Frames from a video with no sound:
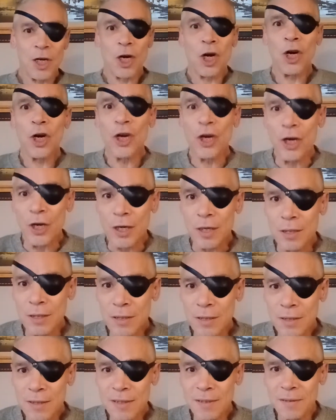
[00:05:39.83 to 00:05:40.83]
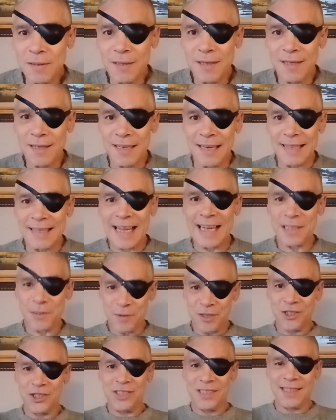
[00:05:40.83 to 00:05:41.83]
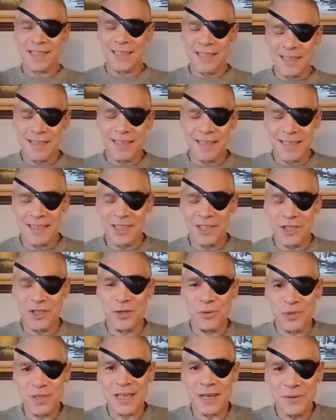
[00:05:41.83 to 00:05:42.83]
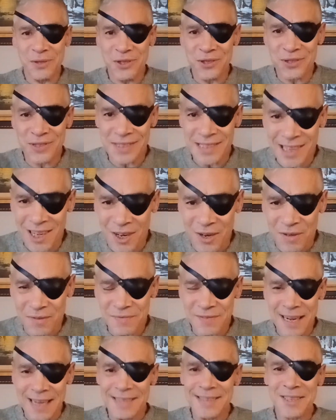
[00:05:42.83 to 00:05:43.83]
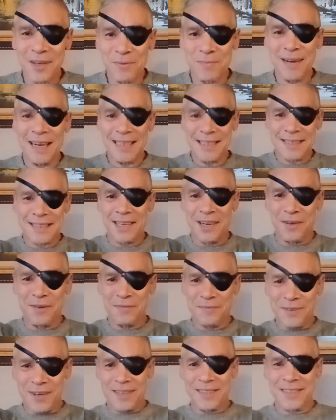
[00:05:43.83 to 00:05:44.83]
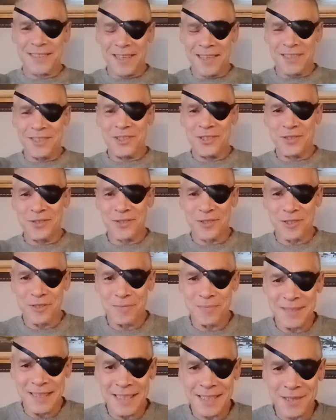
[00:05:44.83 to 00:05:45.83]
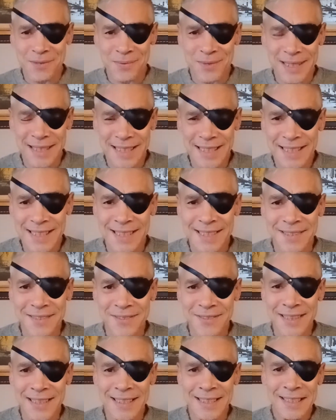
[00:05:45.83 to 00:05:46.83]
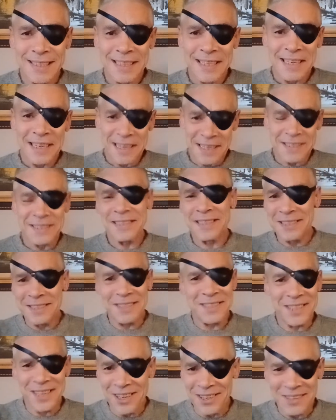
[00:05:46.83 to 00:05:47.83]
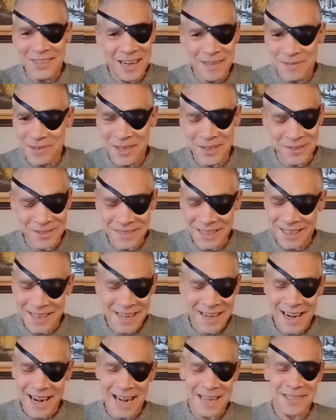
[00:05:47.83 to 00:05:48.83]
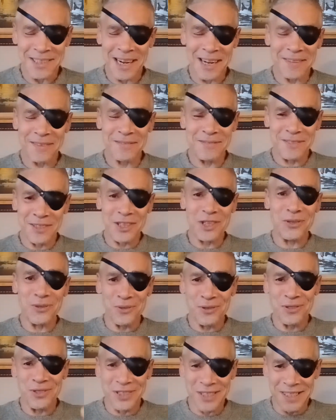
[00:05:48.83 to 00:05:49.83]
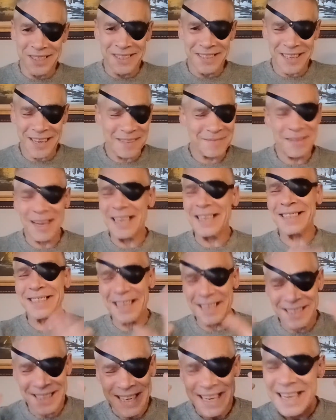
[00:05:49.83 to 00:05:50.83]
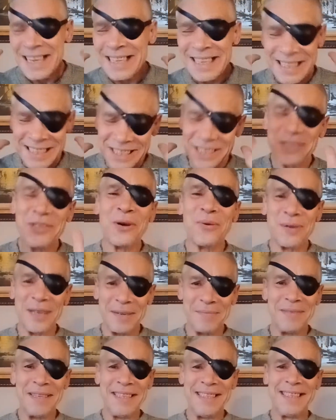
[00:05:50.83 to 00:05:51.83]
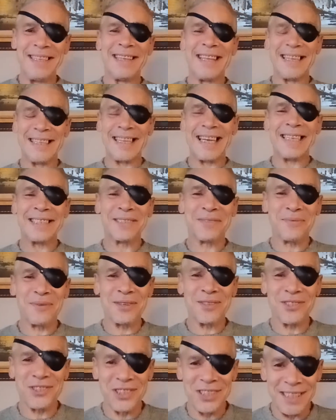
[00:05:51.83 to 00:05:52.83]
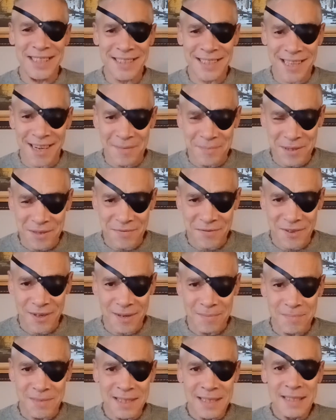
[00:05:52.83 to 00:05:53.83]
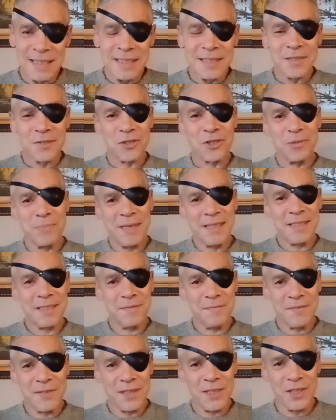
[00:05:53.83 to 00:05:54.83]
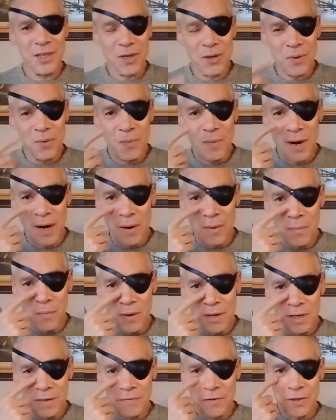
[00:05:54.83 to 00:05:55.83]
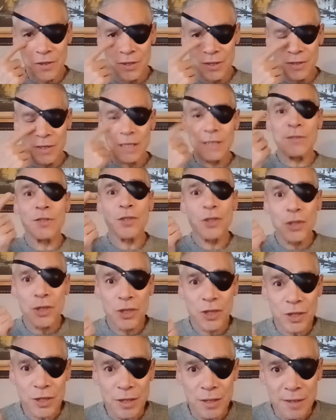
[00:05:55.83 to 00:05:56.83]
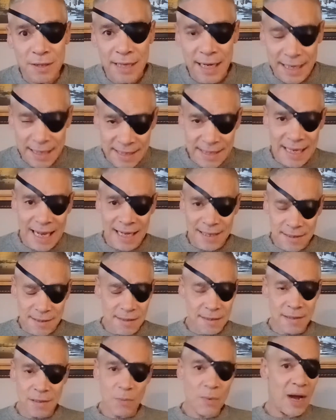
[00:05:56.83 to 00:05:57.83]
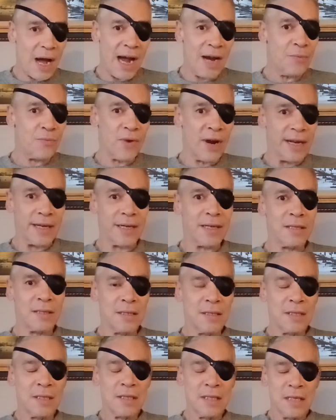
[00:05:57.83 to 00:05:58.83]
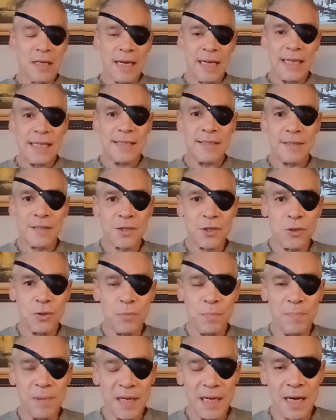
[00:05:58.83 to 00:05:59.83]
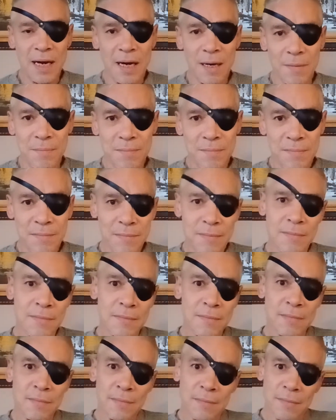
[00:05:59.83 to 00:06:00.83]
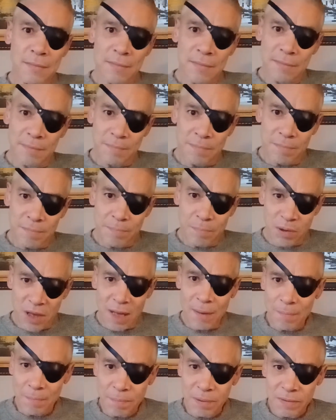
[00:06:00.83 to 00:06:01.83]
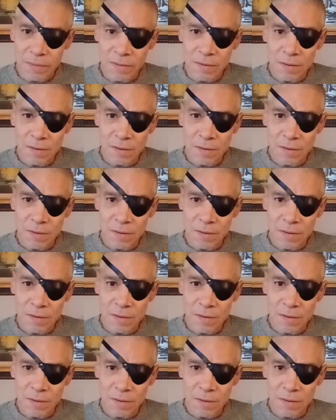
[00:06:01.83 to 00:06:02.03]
her. Like that's what she's, you sell yourself. I sell myself on, on YouTube. It is what it is, right? no, I'm not, I'm not huge. I'm not as like, you know what I mean. That that's where she's coming from. So she makes a video where one of her concerns, and that's the way I read it, is to become plump.